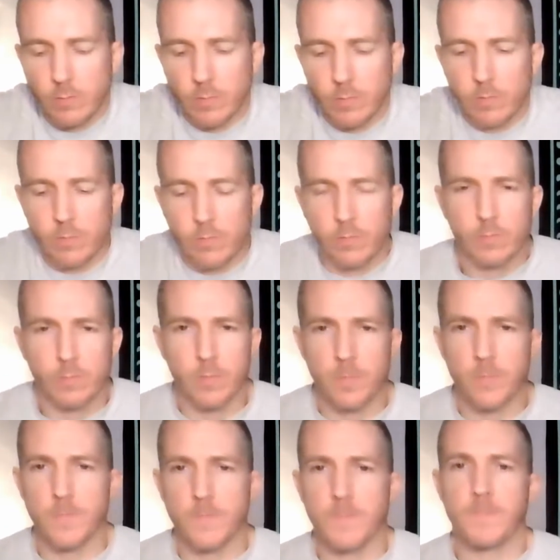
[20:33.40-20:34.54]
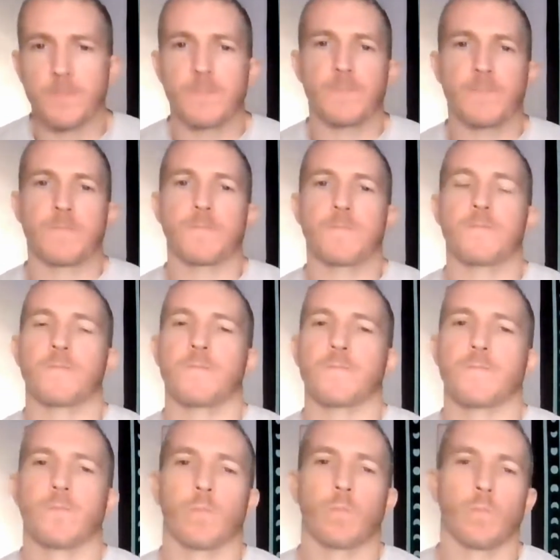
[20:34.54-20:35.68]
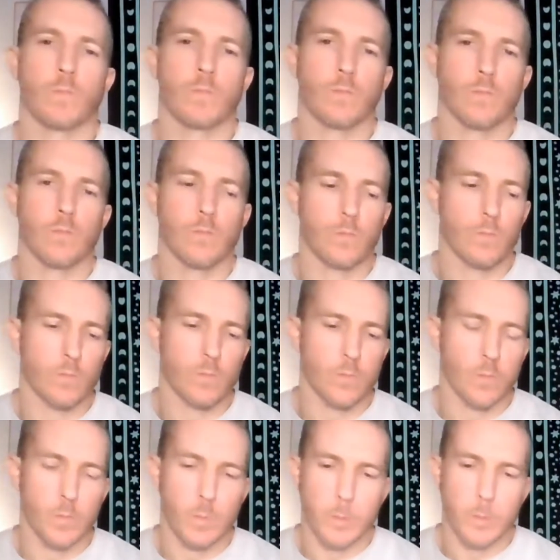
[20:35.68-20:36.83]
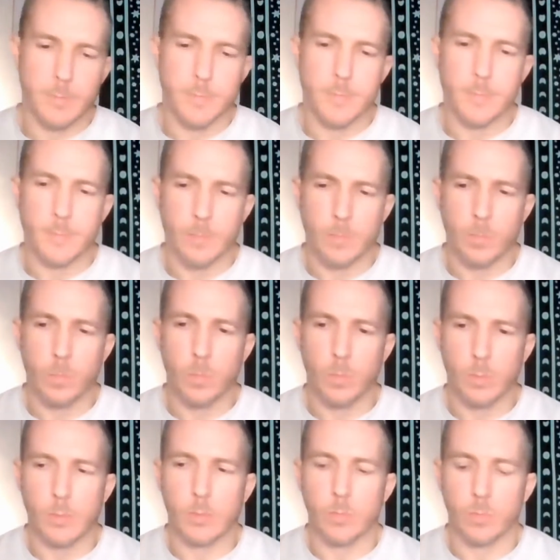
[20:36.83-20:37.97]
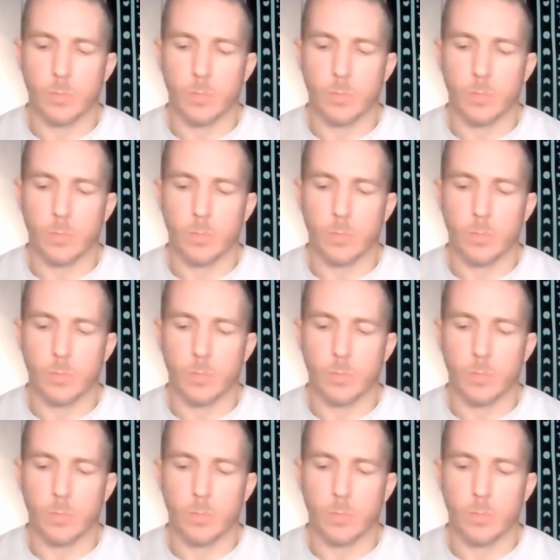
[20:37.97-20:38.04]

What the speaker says: (silent)